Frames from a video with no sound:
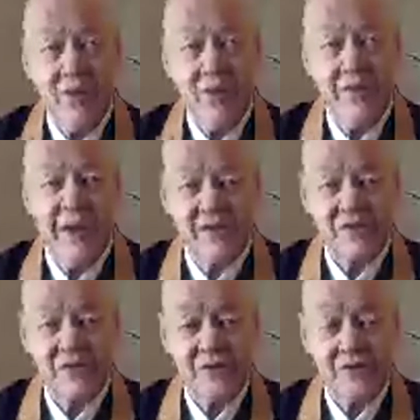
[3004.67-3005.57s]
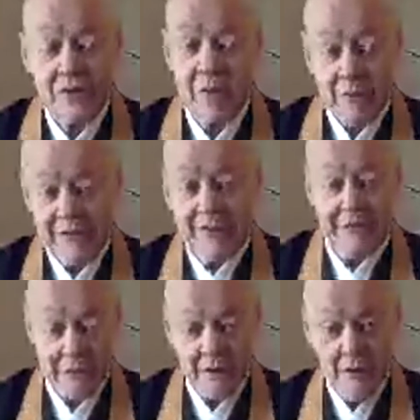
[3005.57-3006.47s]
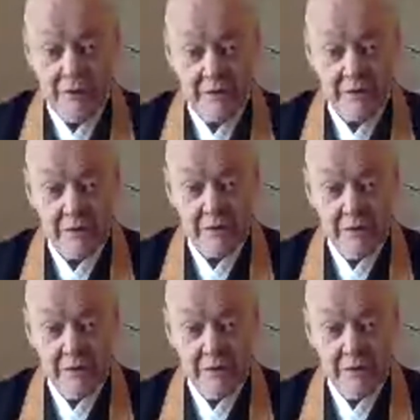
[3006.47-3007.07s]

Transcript: own consciousness, though it would like to go into